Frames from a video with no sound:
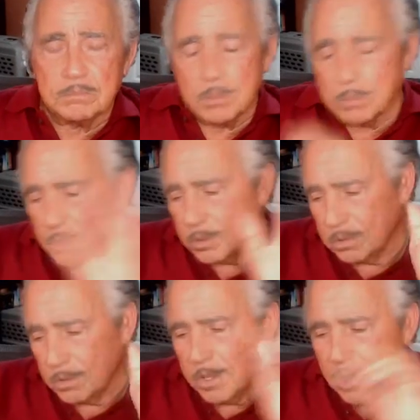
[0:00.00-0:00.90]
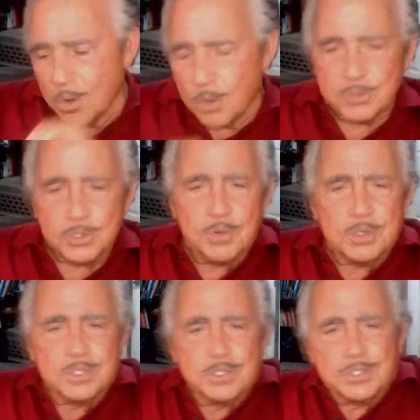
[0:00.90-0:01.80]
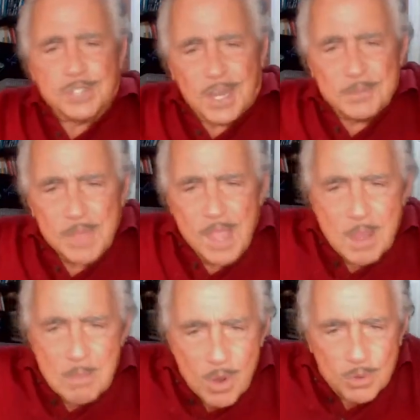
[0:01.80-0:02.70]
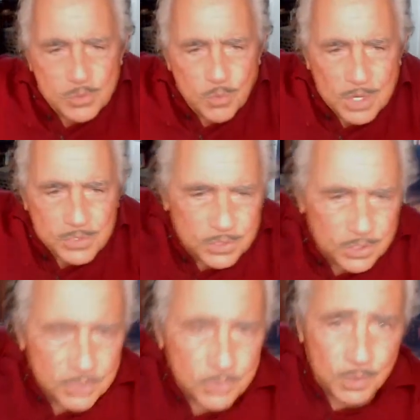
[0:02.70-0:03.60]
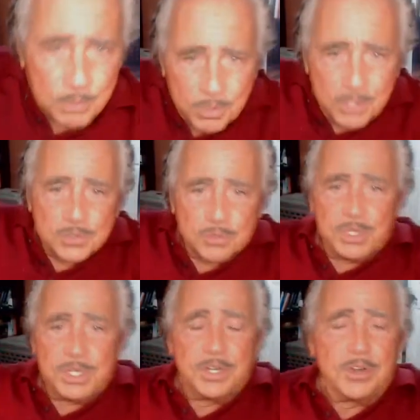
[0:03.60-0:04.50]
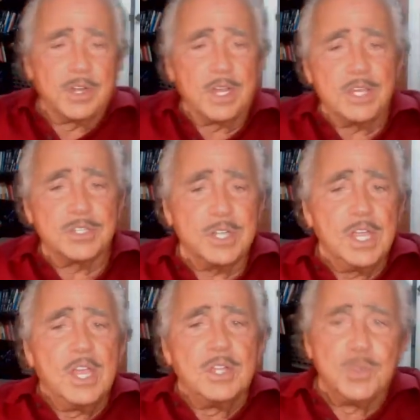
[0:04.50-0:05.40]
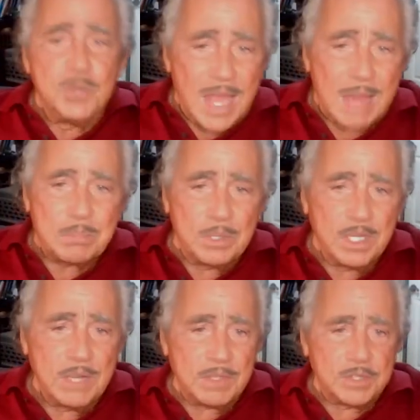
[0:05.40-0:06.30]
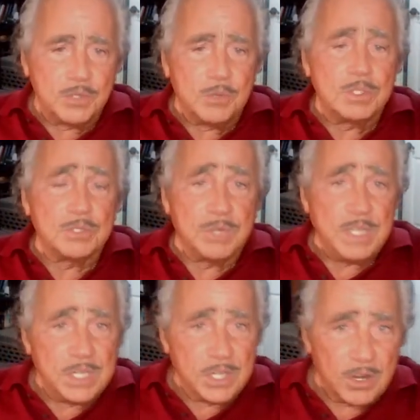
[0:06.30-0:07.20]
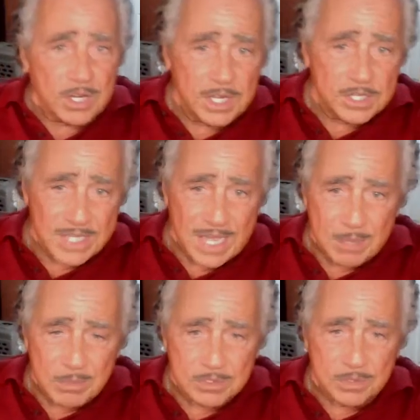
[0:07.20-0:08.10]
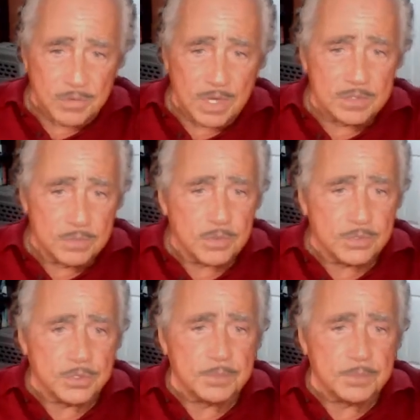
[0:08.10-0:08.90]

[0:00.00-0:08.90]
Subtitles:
But all seriousness aside, most Westerners who embrace reincarnation do not believe that humans reincarnate as animals and vice versa.